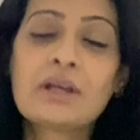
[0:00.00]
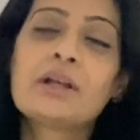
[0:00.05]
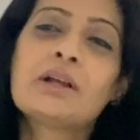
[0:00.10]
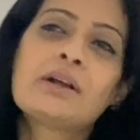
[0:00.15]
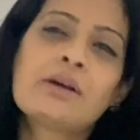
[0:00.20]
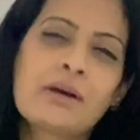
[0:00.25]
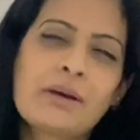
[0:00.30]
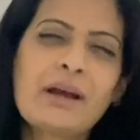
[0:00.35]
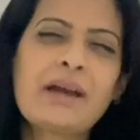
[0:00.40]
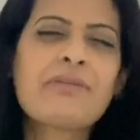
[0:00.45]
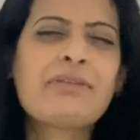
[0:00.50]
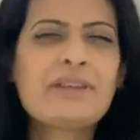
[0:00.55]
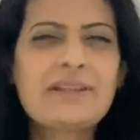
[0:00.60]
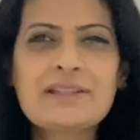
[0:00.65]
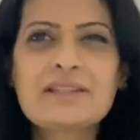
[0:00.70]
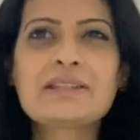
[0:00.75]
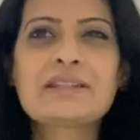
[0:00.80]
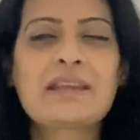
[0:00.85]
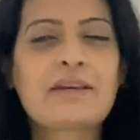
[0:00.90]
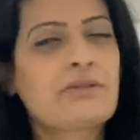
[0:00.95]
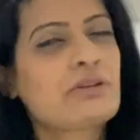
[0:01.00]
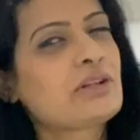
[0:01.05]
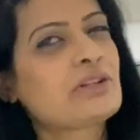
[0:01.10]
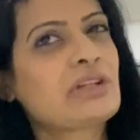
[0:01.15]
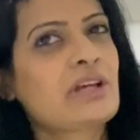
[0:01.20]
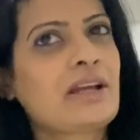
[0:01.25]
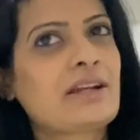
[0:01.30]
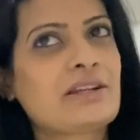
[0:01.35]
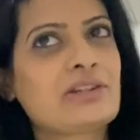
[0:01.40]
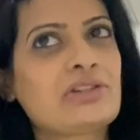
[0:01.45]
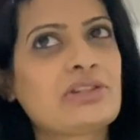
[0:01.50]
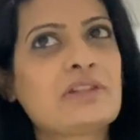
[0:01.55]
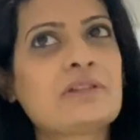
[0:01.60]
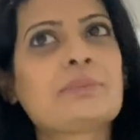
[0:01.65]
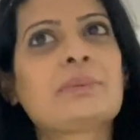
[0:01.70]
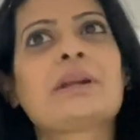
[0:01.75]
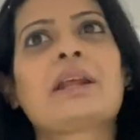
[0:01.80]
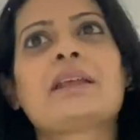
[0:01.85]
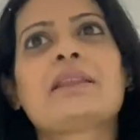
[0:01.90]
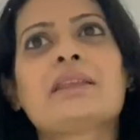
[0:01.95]
I faced several challenges,
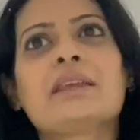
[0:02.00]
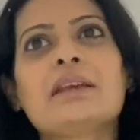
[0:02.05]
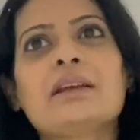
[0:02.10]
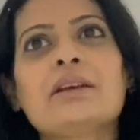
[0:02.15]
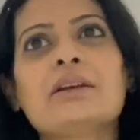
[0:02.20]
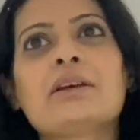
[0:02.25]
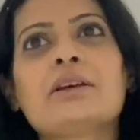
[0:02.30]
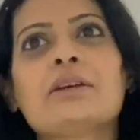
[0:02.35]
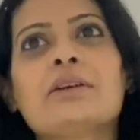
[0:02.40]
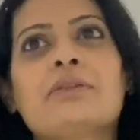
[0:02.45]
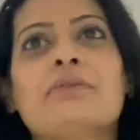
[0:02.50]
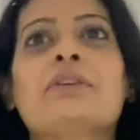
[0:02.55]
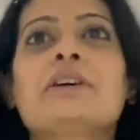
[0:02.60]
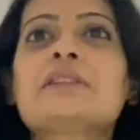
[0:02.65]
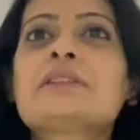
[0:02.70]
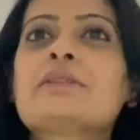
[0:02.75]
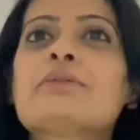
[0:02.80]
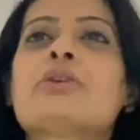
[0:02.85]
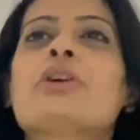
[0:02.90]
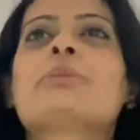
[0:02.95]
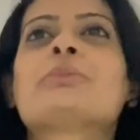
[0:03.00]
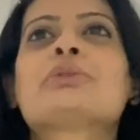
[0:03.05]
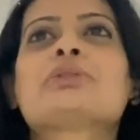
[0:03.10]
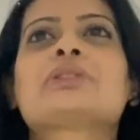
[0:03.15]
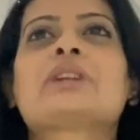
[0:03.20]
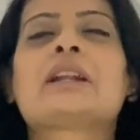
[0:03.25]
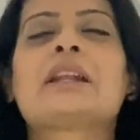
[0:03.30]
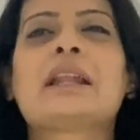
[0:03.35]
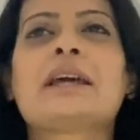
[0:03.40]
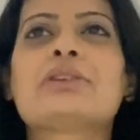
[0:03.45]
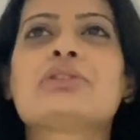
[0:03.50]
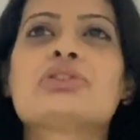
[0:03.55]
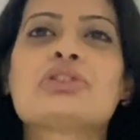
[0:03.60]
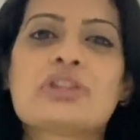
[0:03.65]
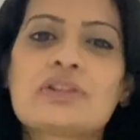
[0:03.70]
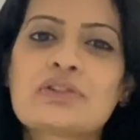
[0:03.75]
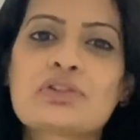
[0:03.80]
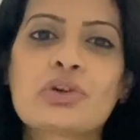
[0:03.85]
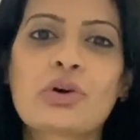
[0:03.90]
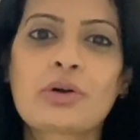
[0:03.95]
but I think first and foremost, I'd like to
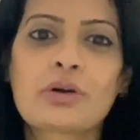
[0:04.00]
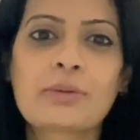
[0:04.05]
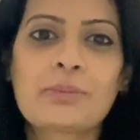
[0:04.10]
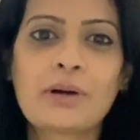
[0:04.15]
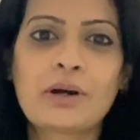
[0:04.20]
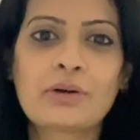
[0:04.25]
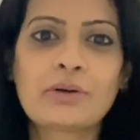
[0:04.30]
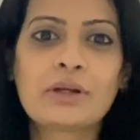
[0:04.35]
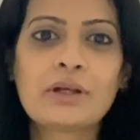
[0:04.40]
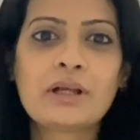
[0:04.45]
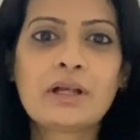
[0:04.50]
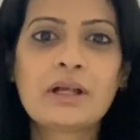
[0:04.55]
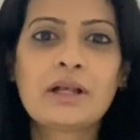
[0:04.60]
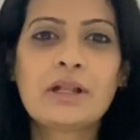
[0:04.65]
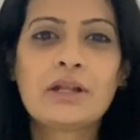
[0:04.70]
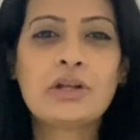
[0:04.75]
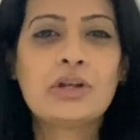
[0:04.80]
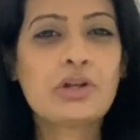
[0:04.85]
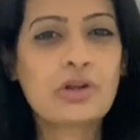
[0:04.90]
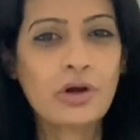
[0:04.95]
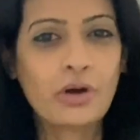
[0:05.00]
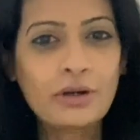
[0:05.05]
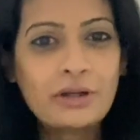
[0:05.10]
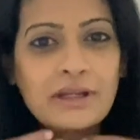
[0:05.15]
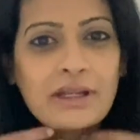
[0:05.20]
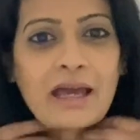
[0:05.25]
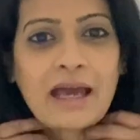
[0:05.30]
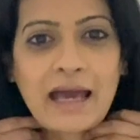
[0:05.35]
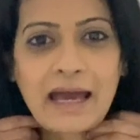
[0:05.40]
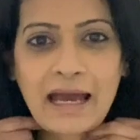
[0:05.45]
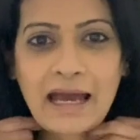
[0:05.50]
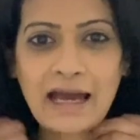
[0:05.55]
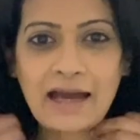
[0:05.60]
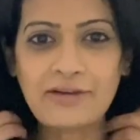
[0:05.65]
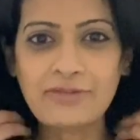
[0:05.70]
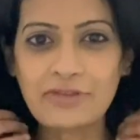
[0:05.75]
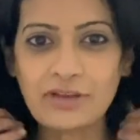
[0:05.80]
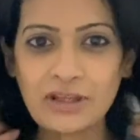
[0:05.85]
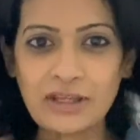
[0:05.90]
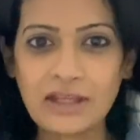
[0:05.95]
just talk about not
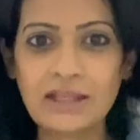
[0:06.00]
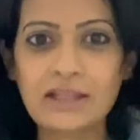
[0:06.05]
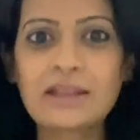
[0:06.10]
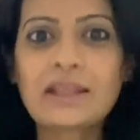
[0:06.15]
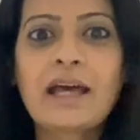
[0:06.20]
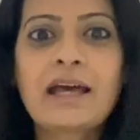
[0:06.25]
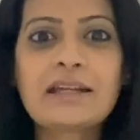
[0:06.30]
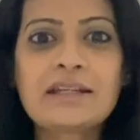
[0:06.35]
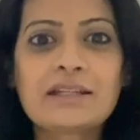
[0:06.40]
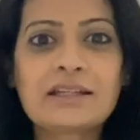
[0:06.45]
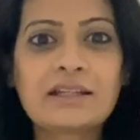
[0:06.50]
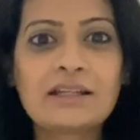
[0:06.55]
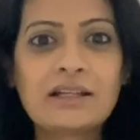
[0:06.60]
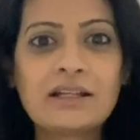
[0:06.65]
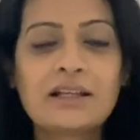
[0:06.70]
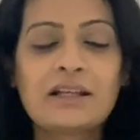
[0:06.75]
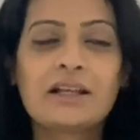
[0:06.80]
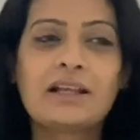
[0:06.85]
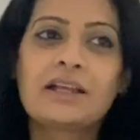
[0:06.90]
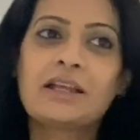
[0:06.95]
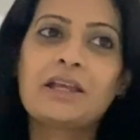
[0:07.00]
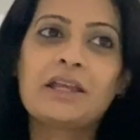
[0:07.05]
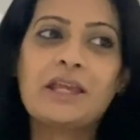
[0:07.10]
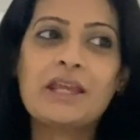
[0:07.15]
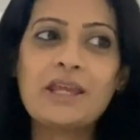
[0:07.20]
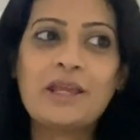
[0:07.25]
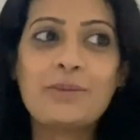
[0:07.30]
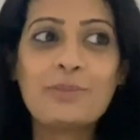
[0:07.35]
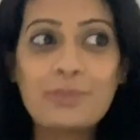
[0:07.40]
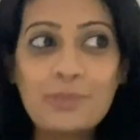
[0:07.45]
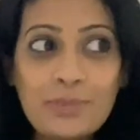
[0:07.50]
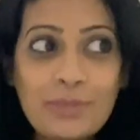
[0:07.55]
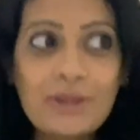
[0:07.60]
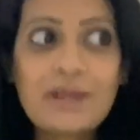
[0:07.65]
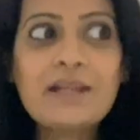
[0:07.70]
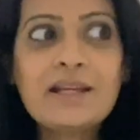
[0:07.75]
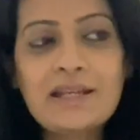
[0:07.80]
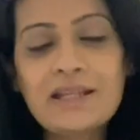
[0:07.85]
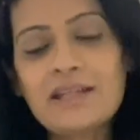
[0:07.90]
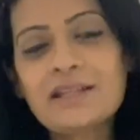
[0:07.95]
having that
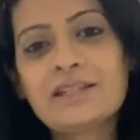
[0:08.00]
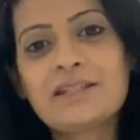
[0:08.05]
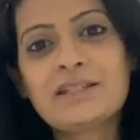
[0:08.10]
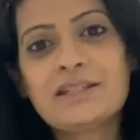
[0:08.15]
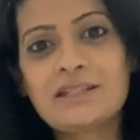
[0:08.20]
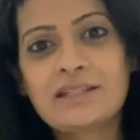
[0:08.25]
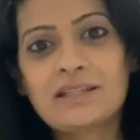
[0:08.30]
immediate